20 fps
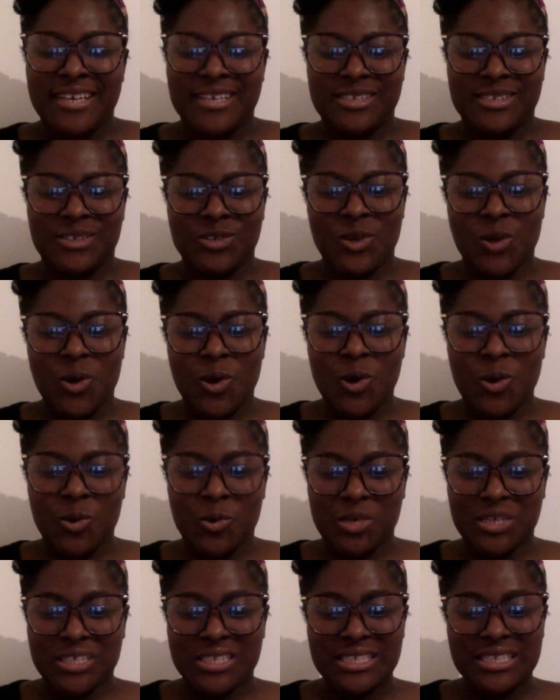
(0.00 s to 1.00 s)
So
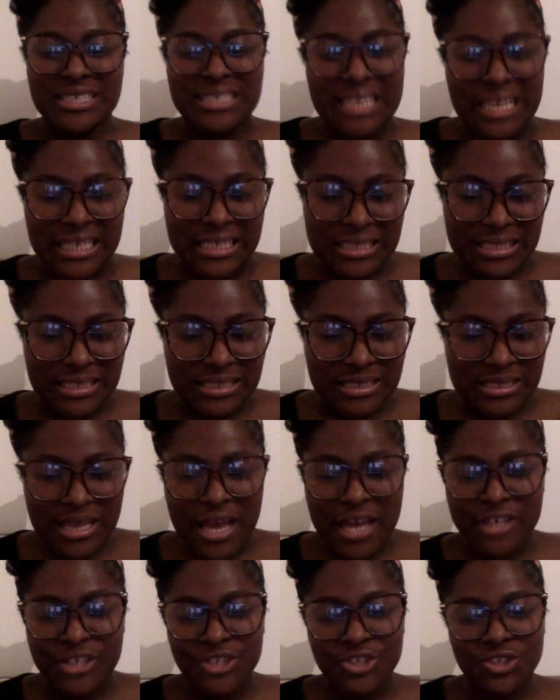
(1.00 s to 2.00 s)
question six.
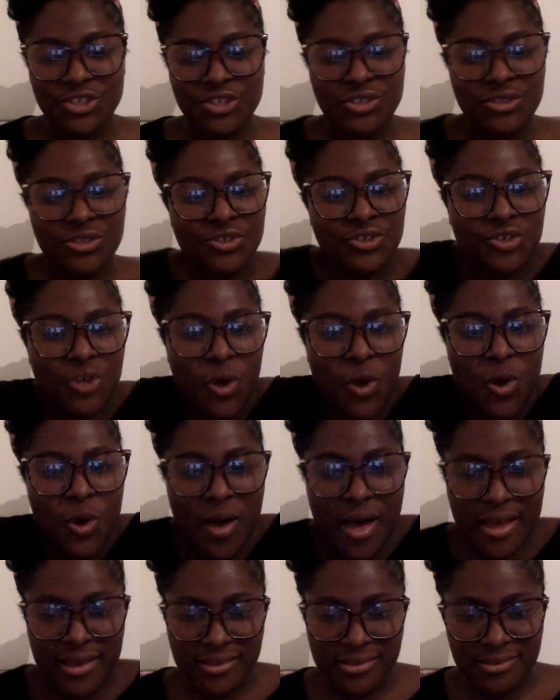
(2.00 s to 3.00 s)

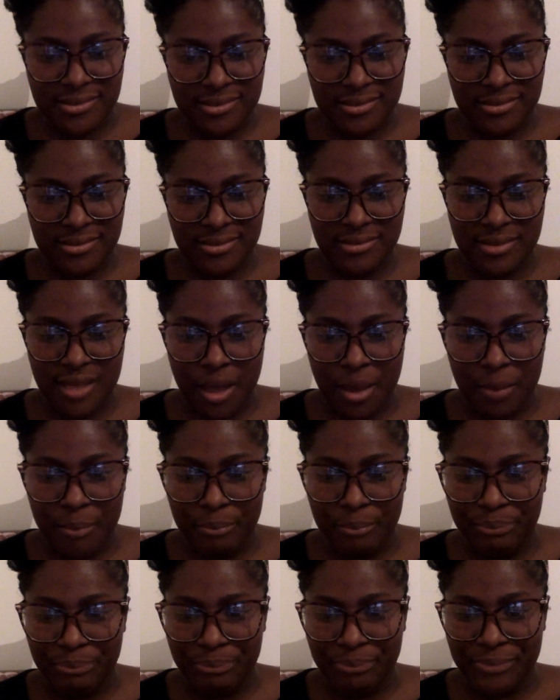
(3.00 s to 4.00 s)
Show us
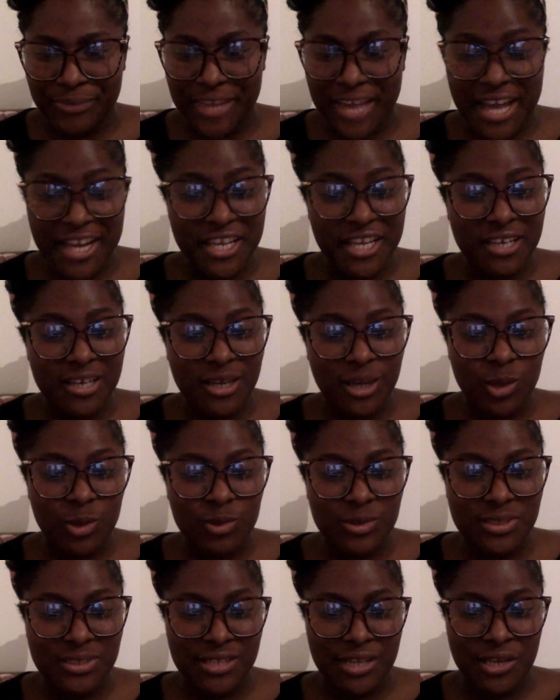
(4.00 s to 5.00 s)
some Ghanaian
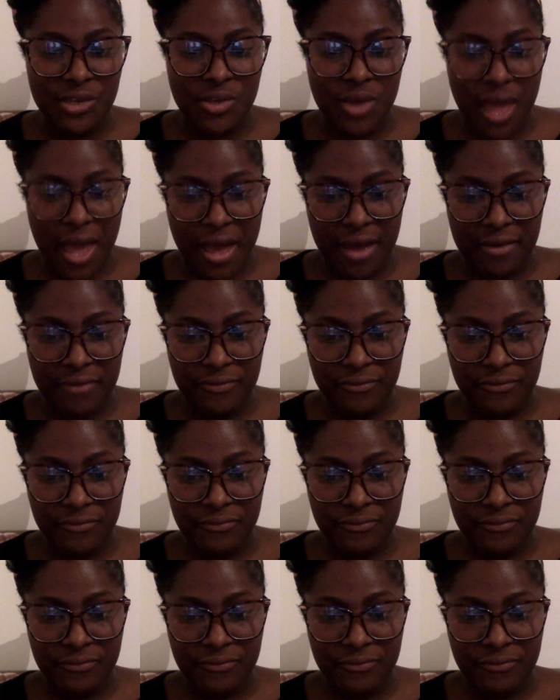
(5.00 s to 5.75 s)
clothes that you have.